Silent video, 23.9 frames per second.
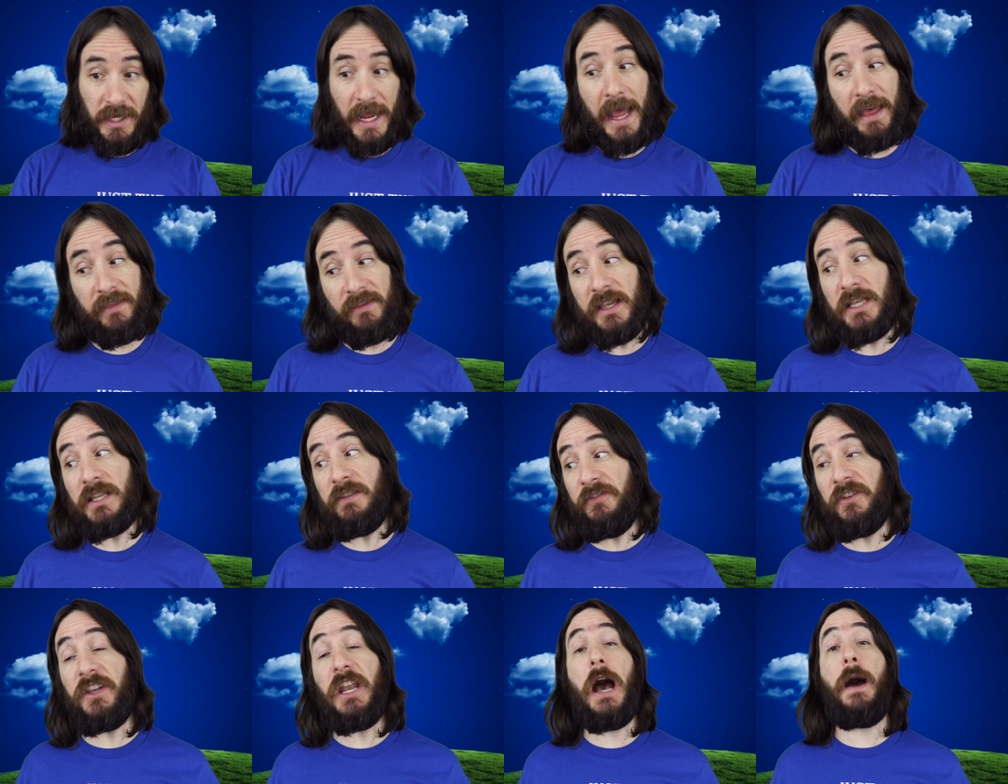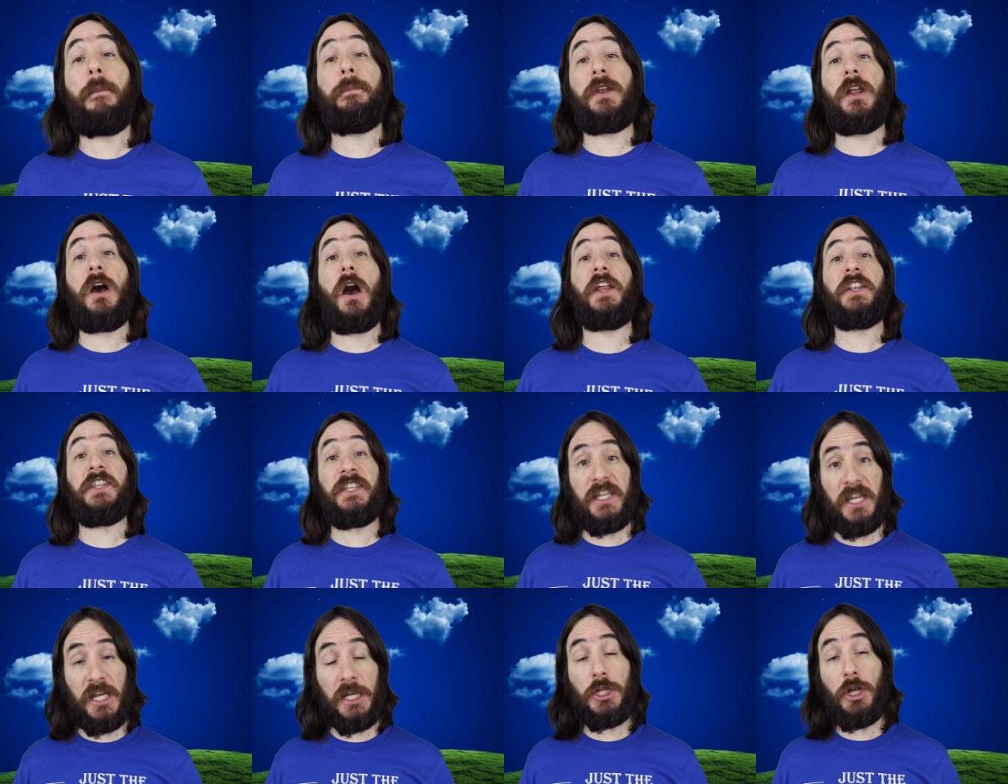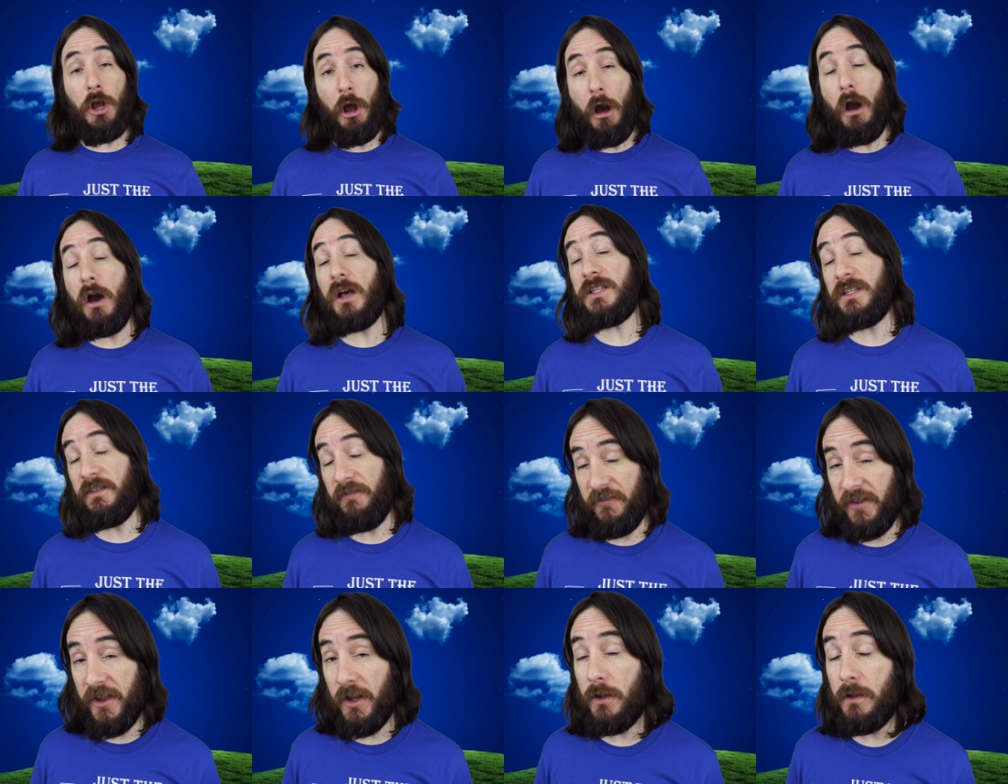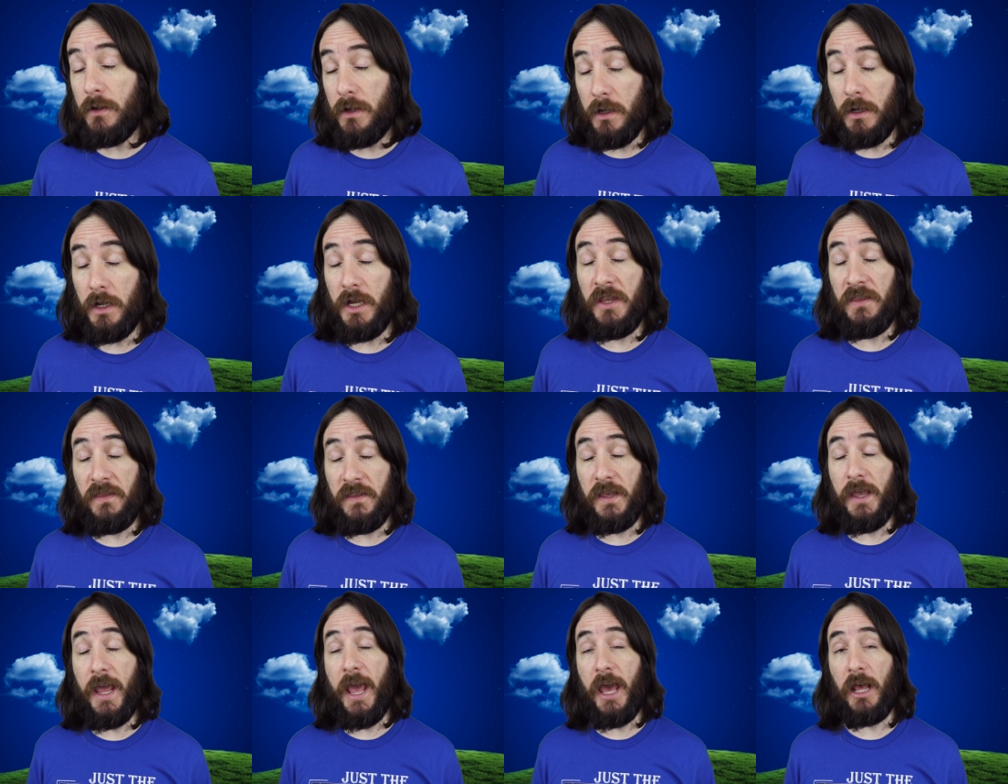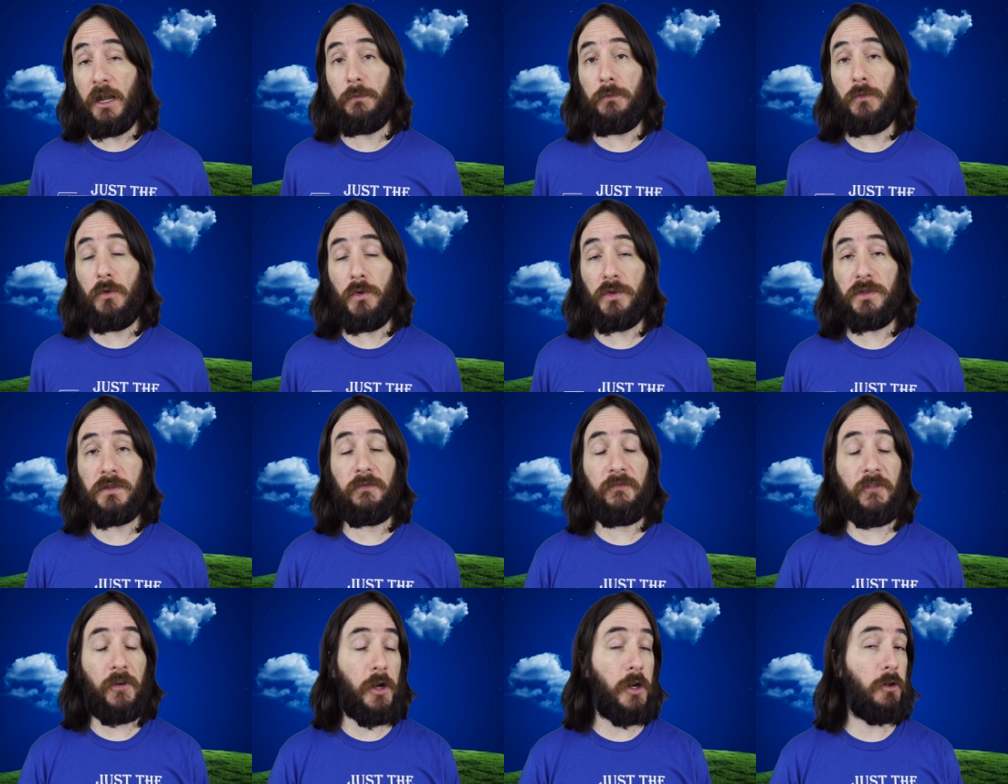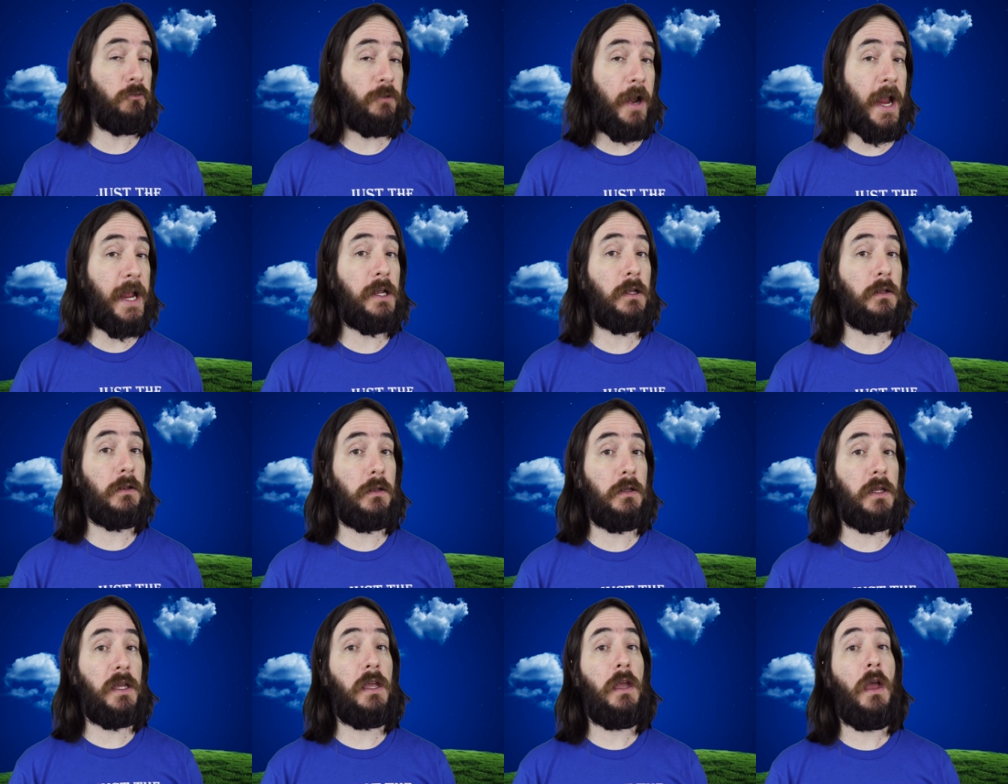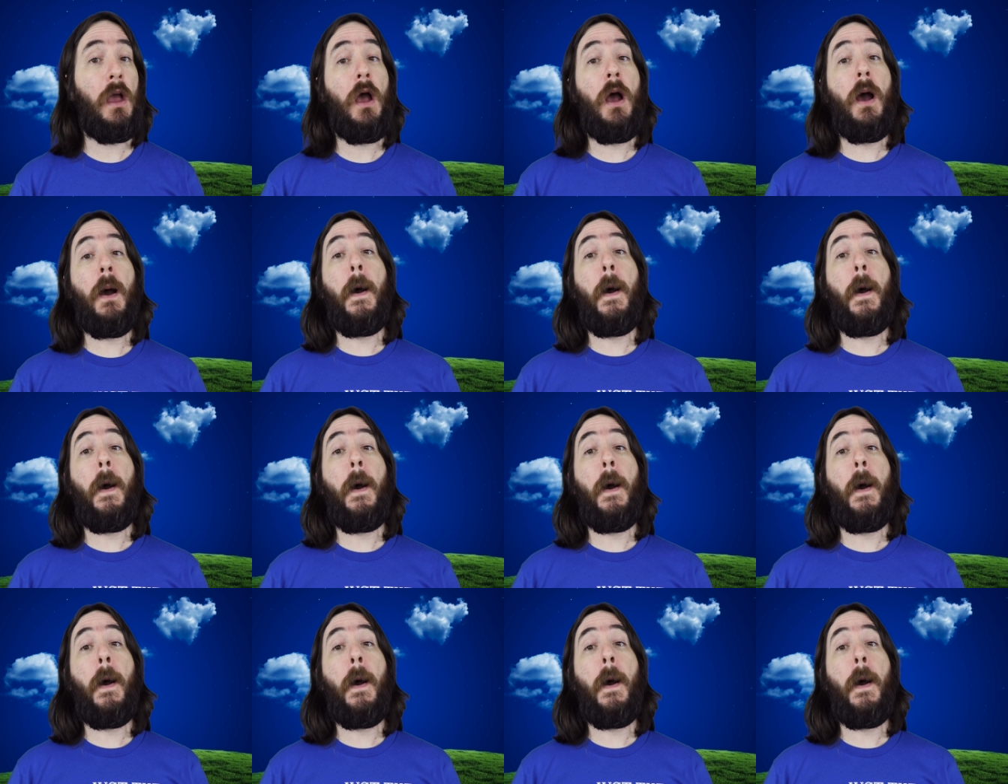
and this phenomenon did cause fear in the animals very regularly,